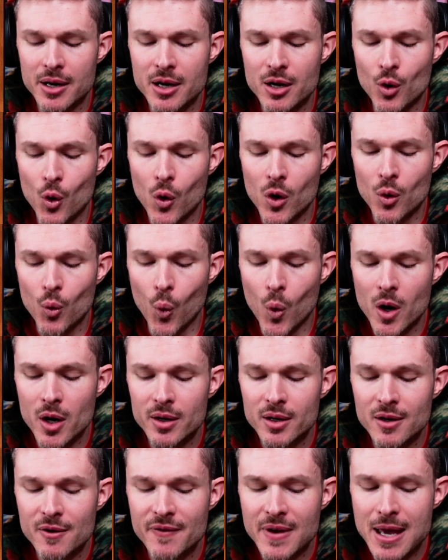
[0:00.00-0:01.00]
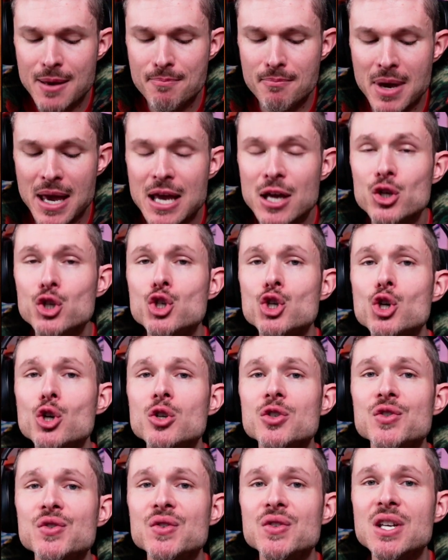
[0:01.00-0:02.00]
or one of a major
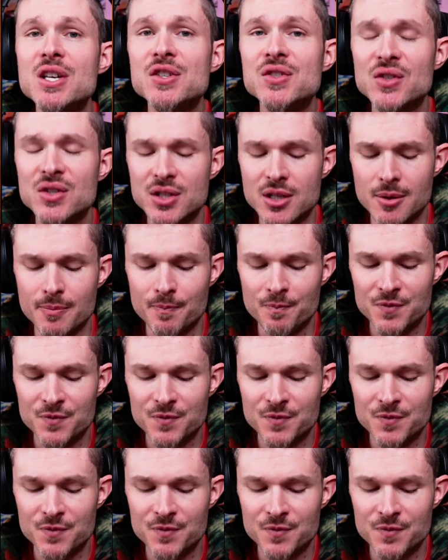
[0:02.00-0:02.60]
system,